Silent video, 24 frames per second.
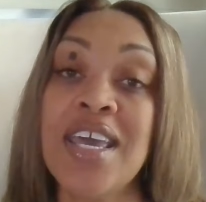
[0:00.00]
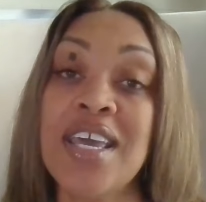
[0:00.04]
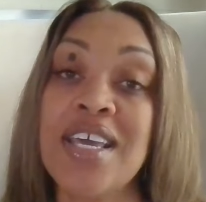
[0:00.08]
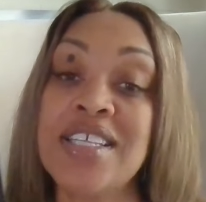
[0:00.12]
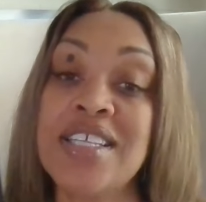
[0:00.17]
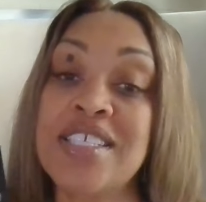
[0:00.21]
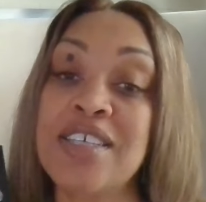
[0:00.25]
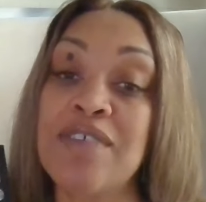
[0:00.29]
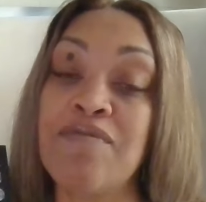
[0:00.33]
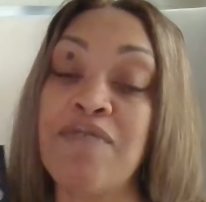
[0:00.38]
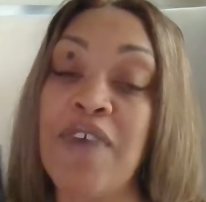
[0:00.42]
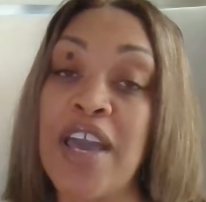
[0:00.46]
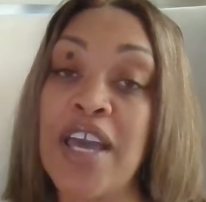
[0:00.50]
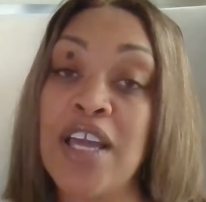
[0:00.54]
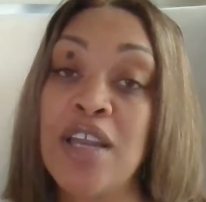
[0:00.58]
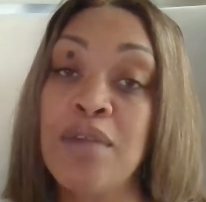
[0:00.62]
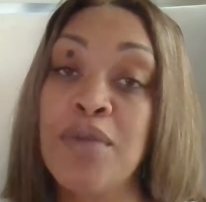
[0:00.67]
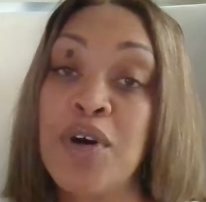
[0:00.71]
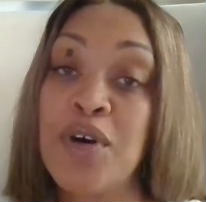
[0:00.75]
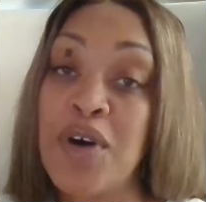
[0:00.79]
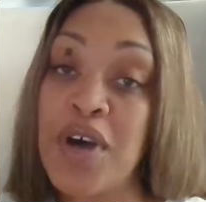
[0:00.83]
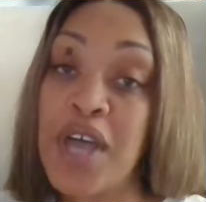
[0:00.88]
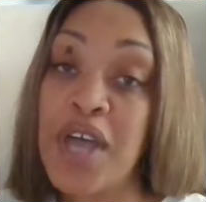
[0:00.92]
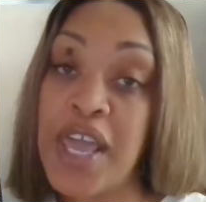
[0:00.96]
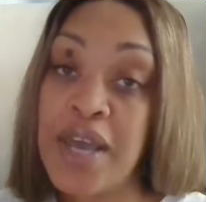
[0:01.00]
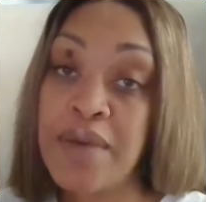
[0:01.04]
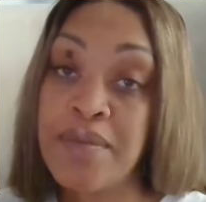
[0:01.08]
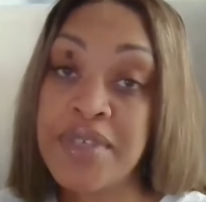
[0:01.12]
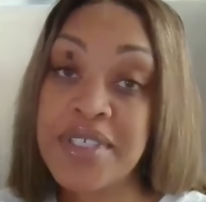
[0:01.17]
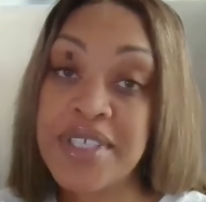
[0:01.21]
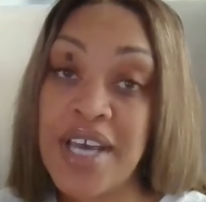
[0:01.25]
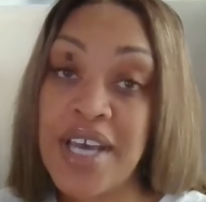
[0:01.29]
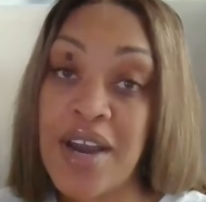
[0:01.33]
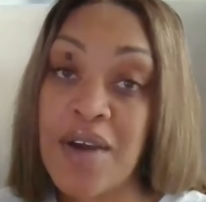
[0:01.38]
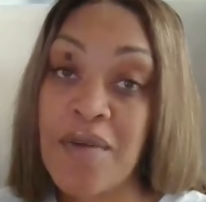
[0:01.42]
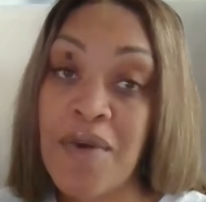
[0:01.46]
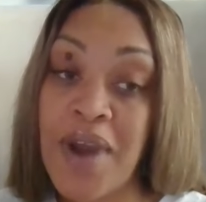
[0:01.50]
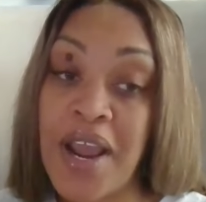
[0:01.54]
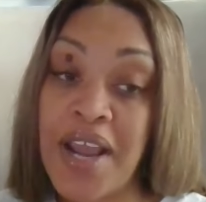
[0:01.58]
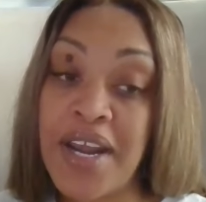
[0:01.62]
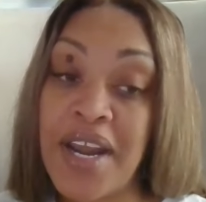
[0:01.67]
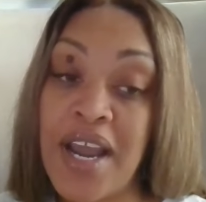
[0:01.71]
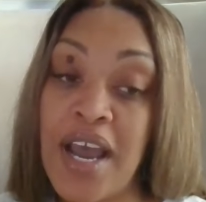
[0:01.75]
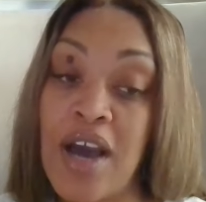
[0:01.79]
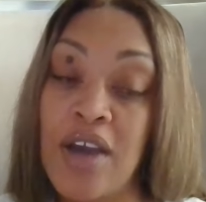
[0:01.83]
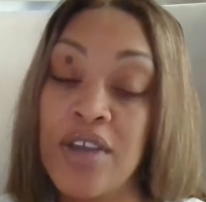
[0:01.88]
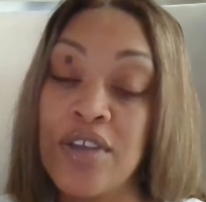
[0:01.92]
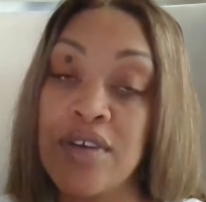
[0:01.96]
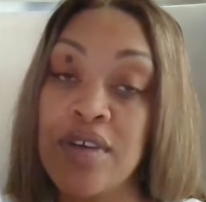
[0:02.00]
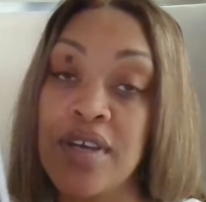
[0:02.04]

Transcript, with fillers: It's available on Amazon right now.